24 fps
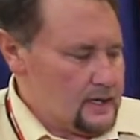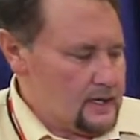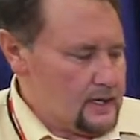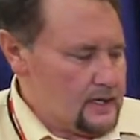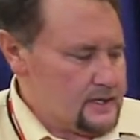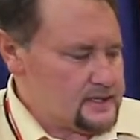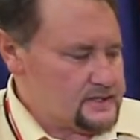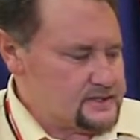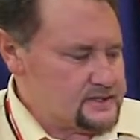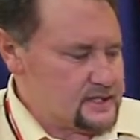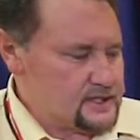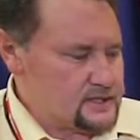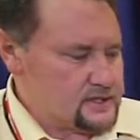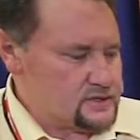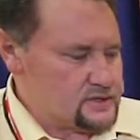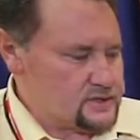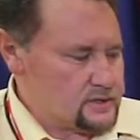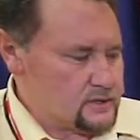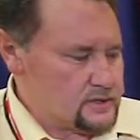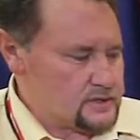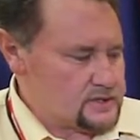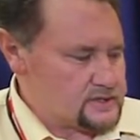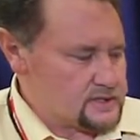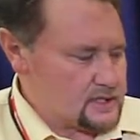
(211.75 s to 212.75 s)
he's going to
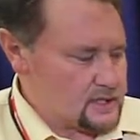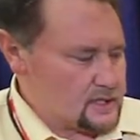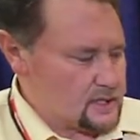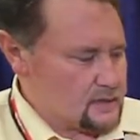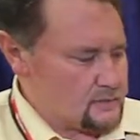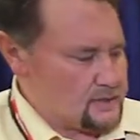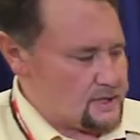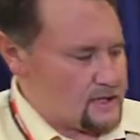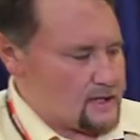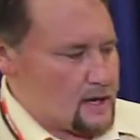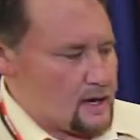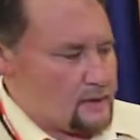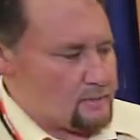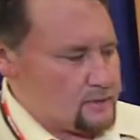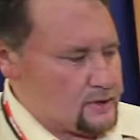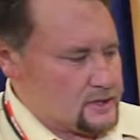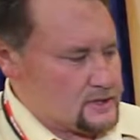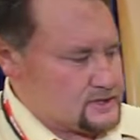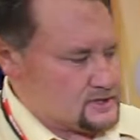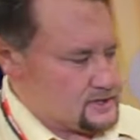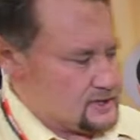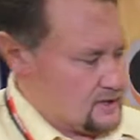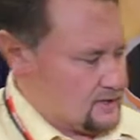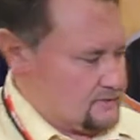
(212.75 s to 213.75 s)
show us a little bit of the
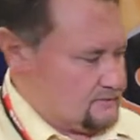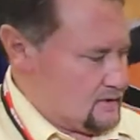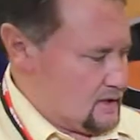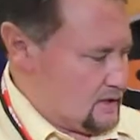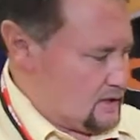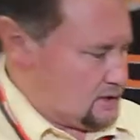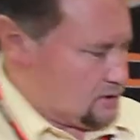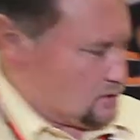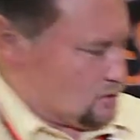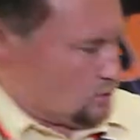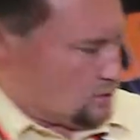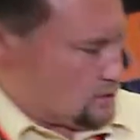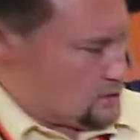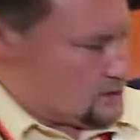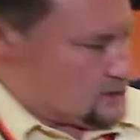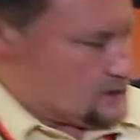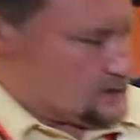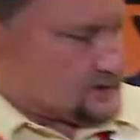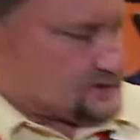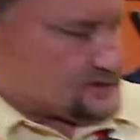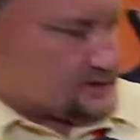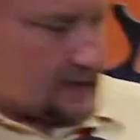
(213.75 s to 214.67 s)
operation of the corner. It's